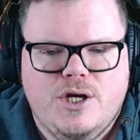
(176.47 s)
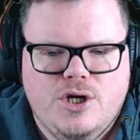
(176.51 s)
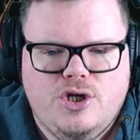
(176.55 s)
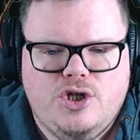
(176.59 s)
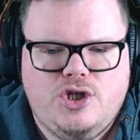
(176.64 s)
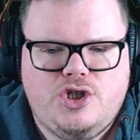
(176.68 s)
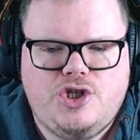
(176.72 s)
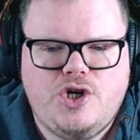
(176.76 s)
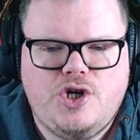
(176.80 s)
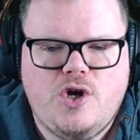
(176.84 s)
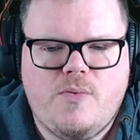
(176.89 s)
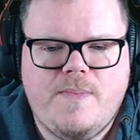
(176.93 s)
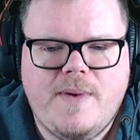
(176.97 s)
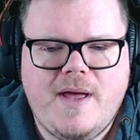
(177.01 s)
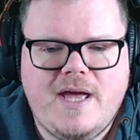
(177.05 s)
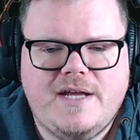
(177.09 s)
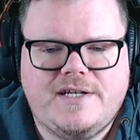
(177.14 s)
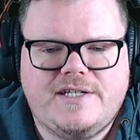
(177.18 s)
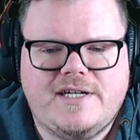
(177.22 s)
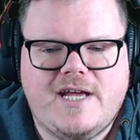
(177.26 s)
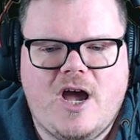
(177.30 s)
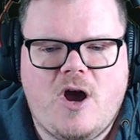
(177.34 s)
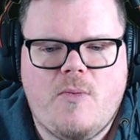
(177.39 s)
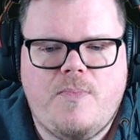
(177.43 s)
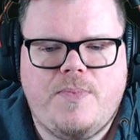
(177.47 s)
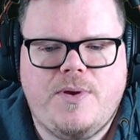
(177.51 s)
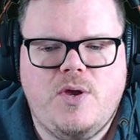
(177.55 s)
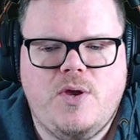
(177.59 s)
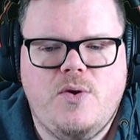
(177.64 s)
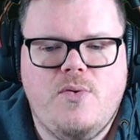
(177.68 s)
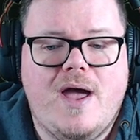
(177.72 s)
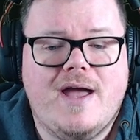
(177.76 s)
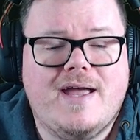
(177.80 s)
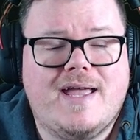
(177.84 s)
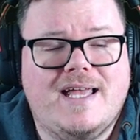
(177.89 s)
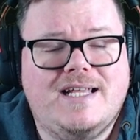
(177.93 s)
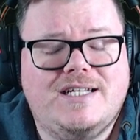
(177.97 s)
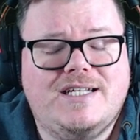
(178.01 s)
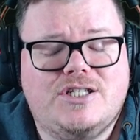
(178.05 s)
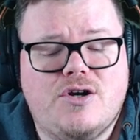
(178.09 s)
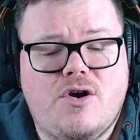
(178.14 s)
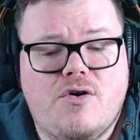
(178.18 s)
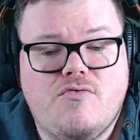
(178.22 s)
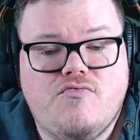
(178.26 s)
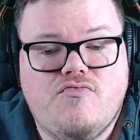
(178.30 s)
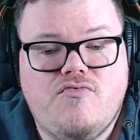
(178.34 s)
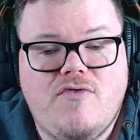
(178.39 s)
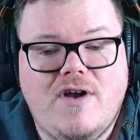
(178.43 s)
Shieldmare to help you against
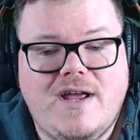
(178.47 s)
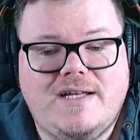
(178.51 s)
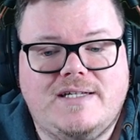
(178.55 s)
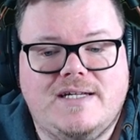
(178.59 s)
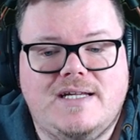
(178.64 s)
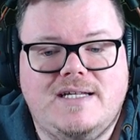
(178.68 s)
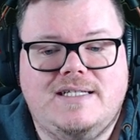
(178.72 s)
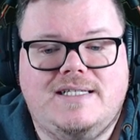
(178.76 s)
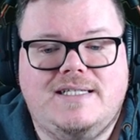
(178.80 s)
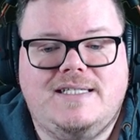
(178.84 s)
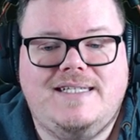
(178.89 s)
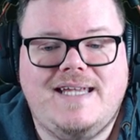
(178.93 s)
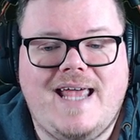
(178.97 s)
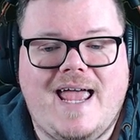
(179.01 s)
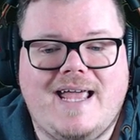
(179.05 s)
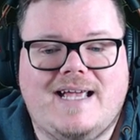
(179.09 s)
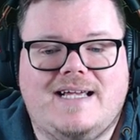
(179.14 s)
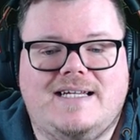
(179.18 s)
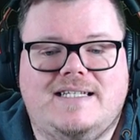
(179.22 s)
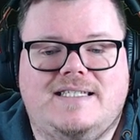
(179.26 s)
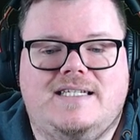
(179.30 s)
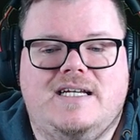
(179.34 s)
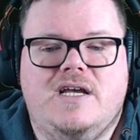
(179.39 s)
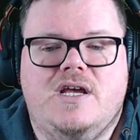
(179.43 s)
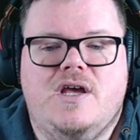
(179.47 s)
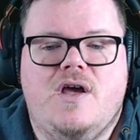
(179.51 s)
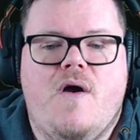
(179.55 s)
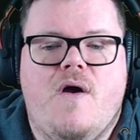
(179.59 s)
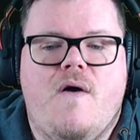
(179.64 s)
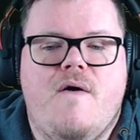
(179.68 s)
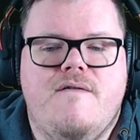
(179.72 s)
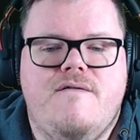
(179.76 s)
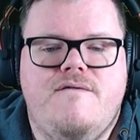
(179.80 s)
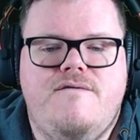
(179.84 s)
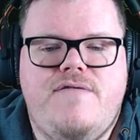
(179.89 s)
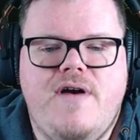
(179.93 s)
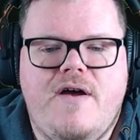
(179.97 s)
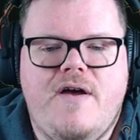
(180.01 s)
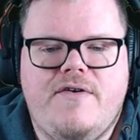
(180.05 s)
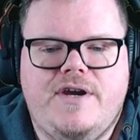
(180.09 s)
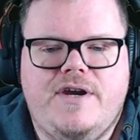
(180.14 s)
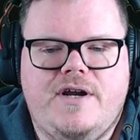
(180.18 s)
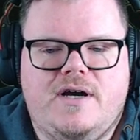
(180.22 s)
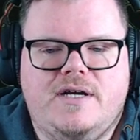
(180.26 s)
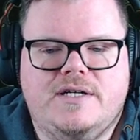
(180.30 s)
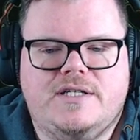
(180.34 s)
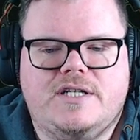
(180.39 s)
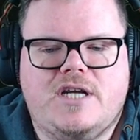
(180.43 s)
red decks. Very
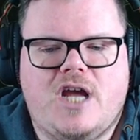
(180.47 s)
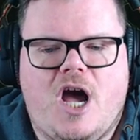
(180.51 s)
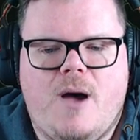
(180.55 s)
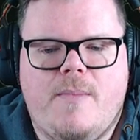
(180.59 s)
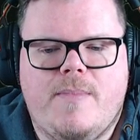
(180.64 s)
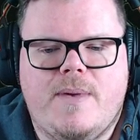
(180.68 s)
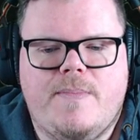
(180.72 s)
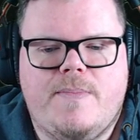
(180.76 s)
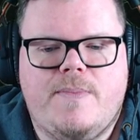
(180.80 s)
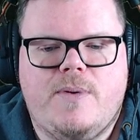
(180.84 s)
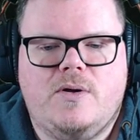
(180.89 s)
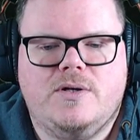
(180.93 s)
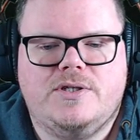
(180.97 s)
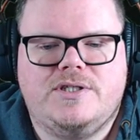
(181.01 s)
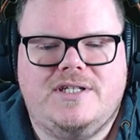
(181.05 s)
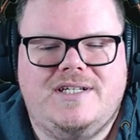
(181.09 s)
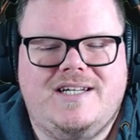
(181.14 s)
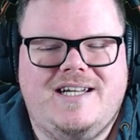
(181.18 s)
nice, can't be blocked, and a